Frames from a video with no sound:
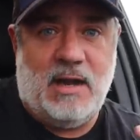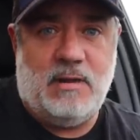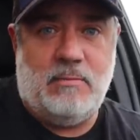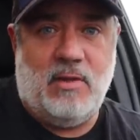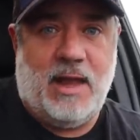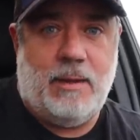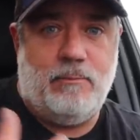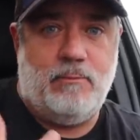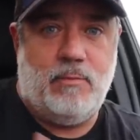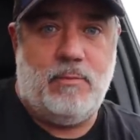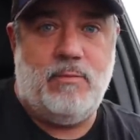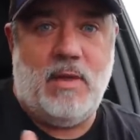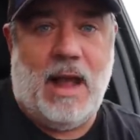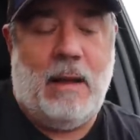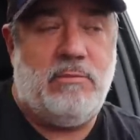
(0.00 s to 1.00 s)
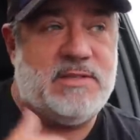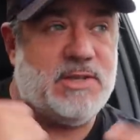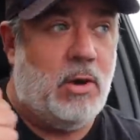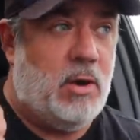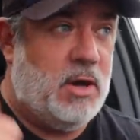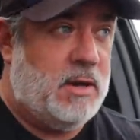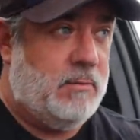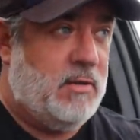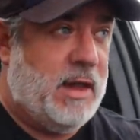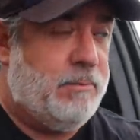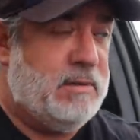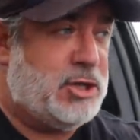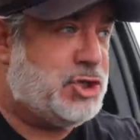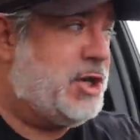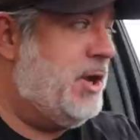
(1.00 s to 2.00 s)
Uh, like, I was on like
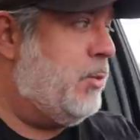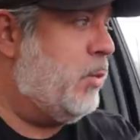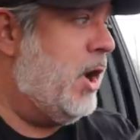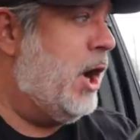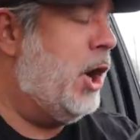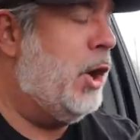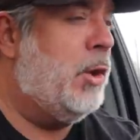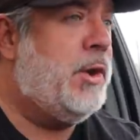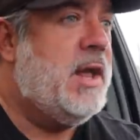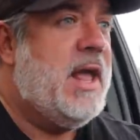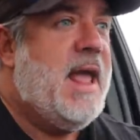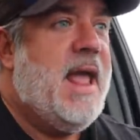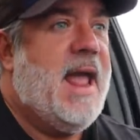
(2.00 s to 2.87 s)
Michigan Road